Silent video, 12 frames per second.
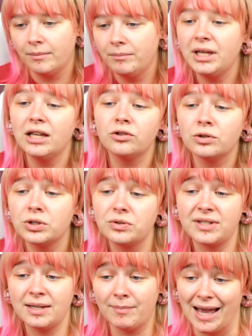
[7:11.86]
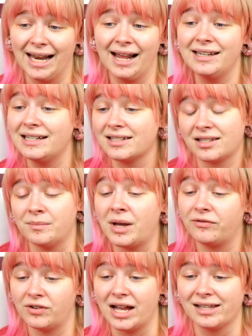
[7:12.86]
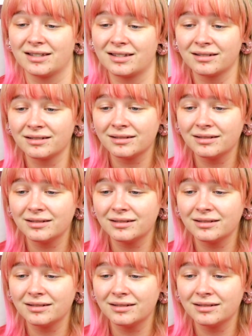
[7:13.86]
Me introducing bad ideas to my friends.